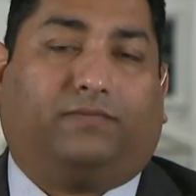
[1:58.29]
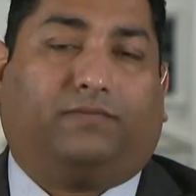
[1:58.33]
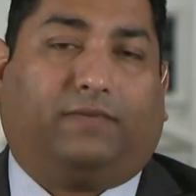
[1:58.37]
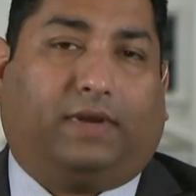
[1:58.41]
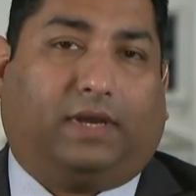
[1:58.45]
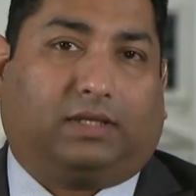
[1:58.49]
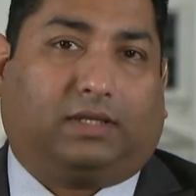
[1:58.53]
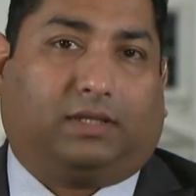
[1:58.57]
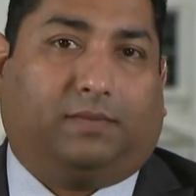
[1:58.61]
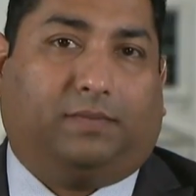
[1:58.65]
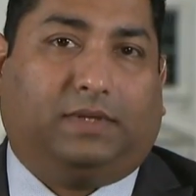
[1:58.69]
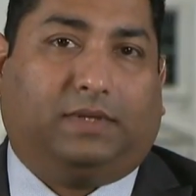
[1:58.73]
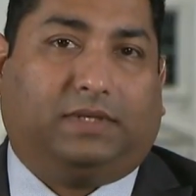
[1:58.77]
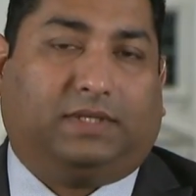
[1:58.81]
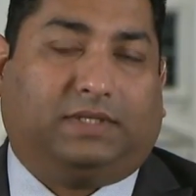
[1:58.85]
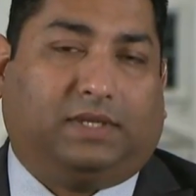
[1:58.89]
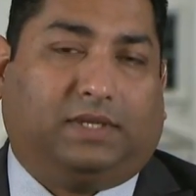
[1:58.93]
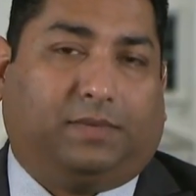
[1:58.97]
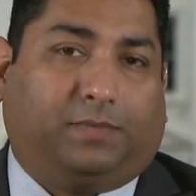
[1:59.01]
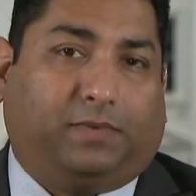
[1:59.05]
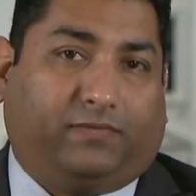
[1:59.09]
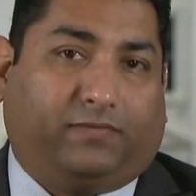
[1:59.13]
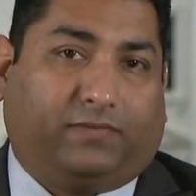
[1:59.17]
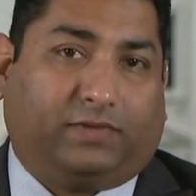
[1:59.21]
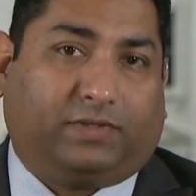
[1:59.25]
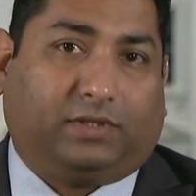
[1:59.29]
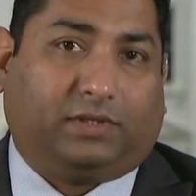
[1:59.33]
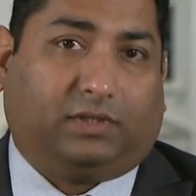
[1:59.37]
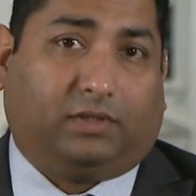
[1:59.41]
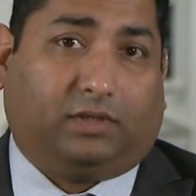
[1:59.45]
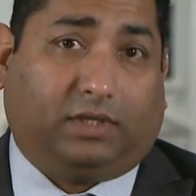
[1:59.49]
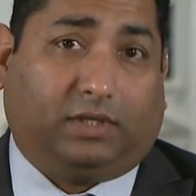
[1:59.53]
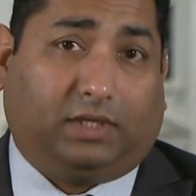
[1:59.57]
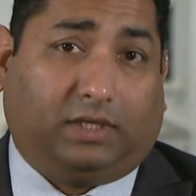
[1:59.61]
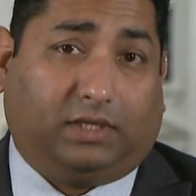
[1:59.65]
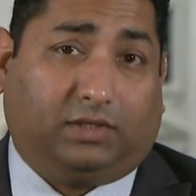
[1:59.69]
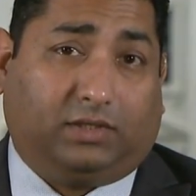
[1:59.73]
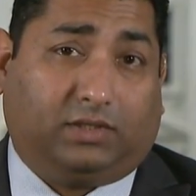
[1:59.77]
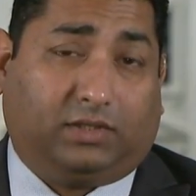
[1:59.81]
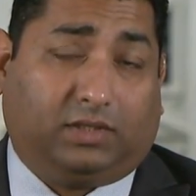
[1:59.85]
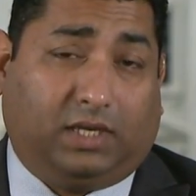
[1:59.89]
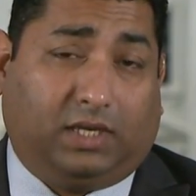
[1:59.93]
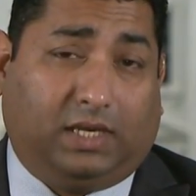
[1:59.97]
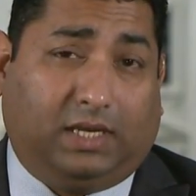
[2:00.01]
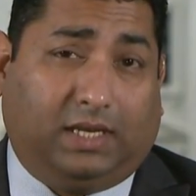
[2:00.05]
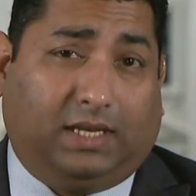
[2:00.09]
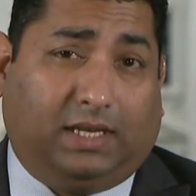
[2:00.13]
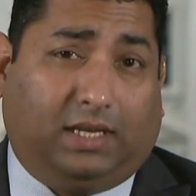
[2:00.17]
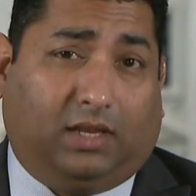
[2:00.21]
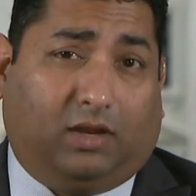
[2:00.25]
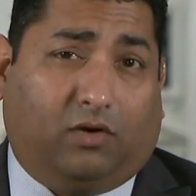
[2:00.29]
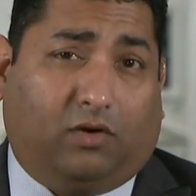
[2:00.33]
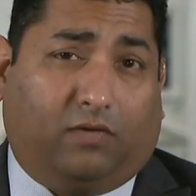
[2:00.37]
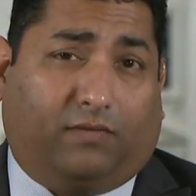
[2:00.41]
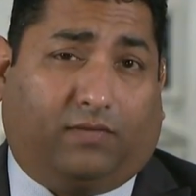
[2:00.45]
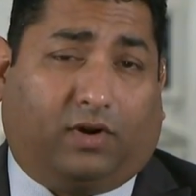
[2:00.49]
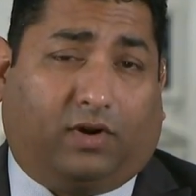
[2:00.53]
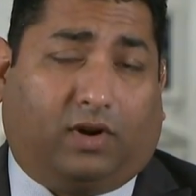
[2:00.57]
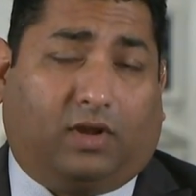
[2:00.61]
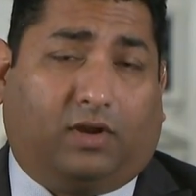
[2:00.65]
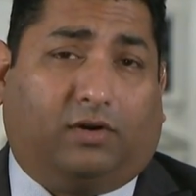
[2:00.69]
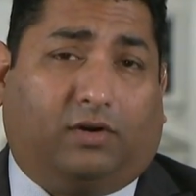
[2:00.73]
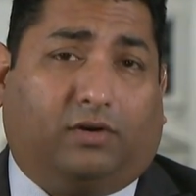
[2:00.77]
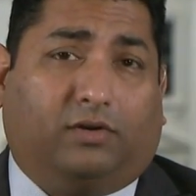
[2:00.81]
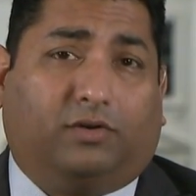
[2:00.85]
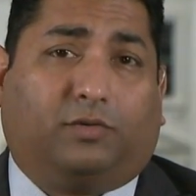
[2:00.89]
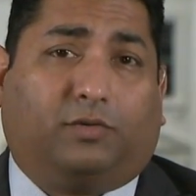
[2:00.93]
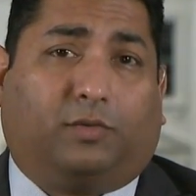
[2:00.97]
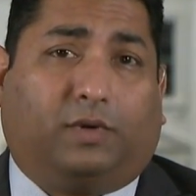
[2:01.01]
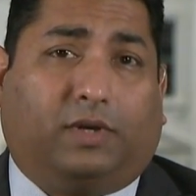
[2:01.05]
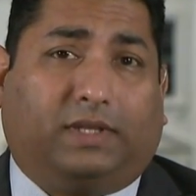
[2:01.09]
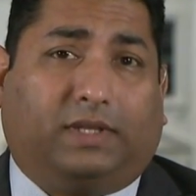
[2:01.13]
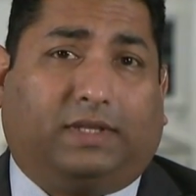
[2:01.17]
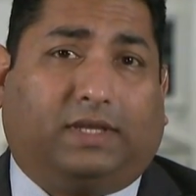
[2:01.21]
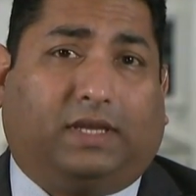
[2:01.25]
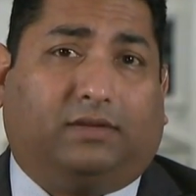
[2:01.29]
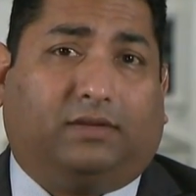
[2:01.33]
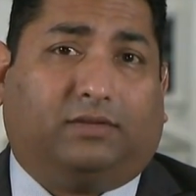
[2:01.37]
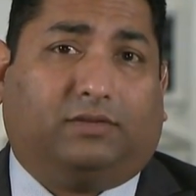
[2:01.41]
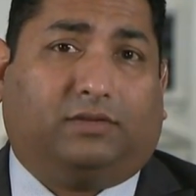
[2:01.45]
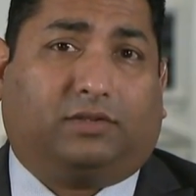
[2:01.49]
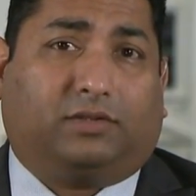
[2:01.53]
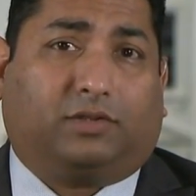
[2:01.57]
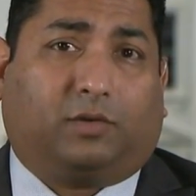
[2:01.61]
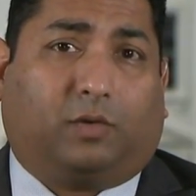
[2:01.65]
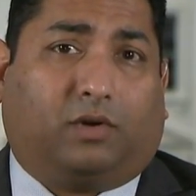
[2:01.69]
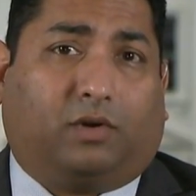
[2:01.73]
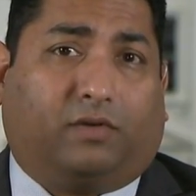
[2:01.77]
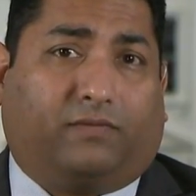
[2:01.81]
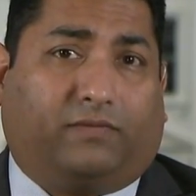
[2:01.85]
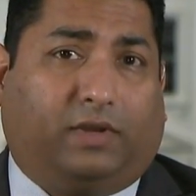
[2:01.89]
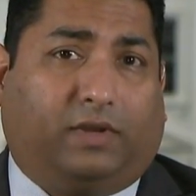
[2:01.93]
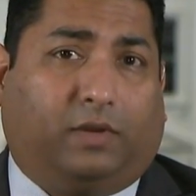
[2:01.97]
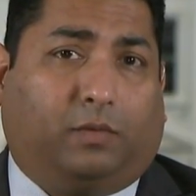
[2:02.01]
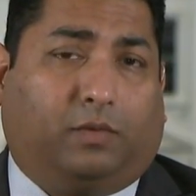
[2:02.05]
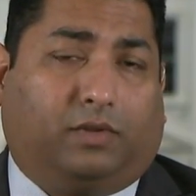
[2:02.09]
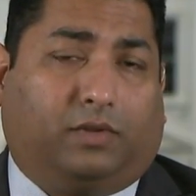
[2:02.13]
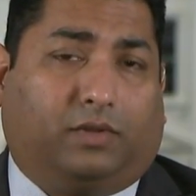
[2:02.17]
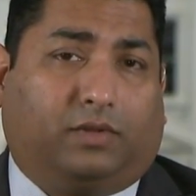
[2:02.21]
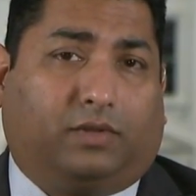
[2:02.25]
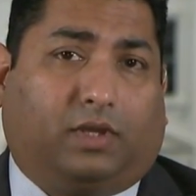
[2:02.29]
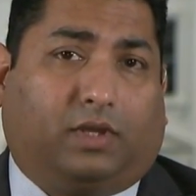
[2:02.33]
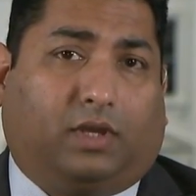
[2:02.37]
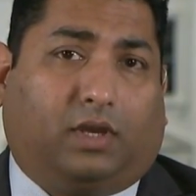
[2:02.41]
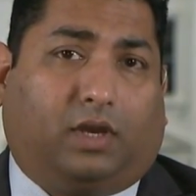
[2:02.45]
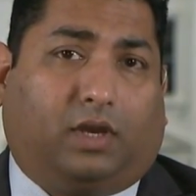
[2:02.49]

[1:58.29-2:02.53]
In fact, the Mississippi facility is over 120,000 square feet with